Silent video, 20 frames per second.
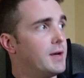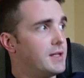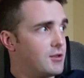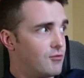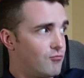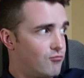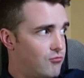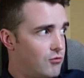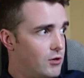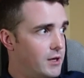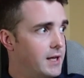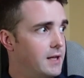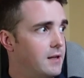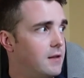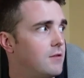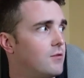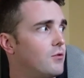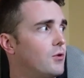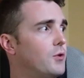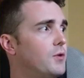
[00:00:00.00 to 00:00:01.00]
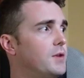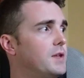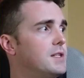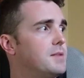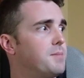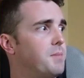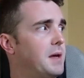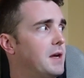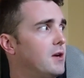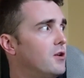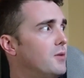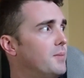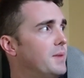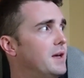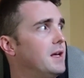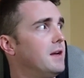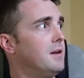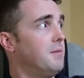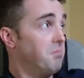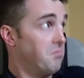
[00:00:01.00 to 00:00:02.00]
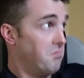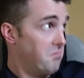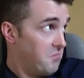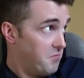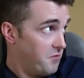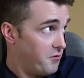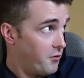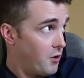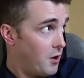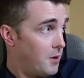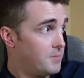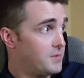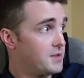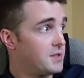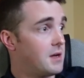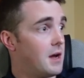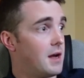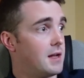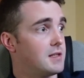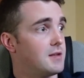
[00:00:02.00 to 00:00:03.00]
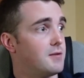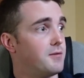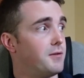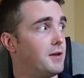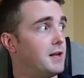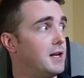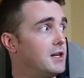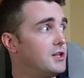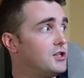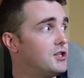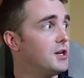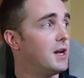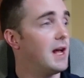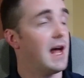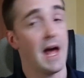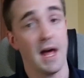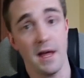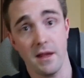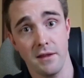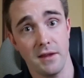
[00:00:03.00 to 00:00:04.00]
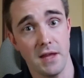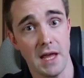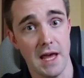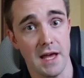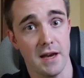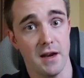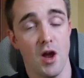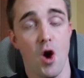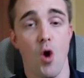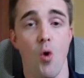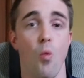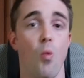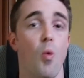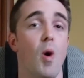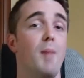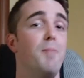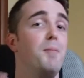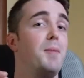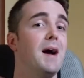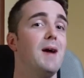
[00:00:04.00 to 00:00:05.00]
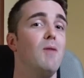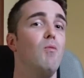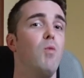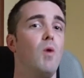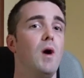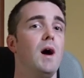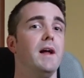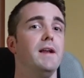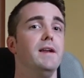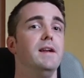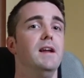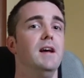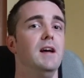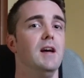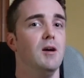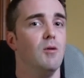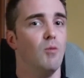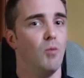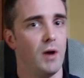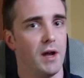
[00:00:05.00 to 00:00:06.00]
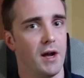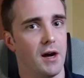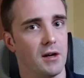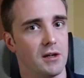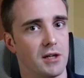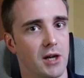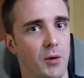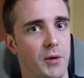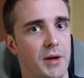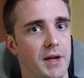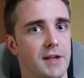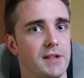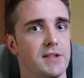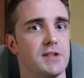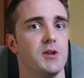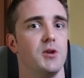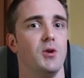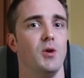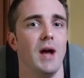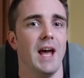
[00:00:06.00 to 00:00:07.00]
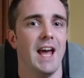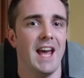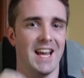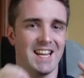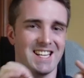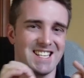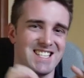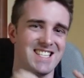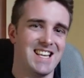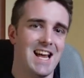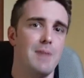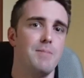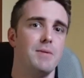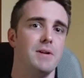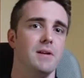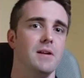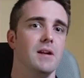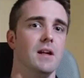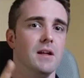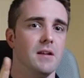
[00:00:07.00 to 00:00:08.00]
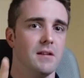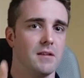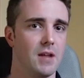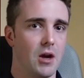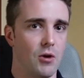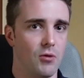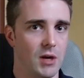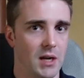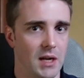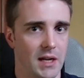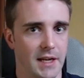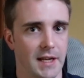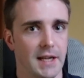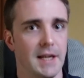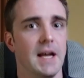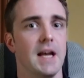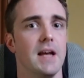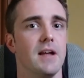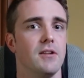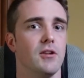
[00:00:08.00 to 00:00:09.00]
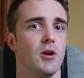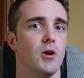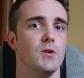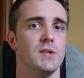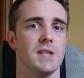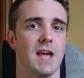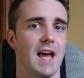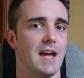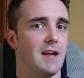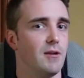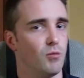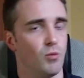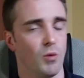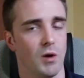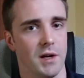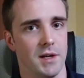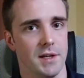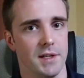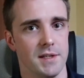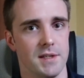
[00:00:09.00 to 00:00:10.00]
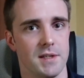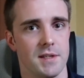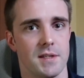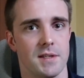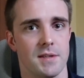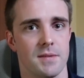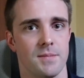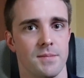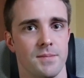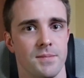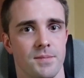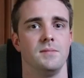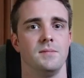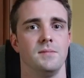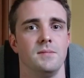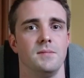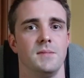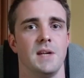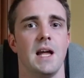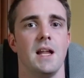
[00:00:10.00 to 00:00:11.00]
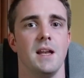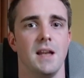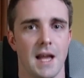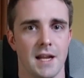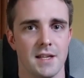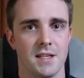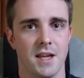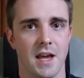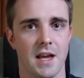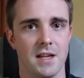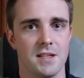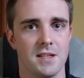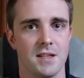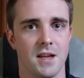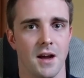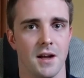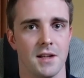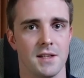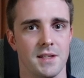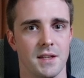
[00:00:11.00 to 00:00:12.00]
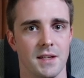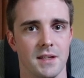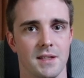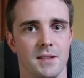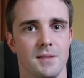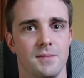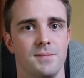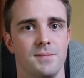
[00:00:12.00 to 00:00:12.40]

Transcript: to read through this pyramid from start to finish, and then one by one we are going to examine thoroughly those 8 words. Let's get started.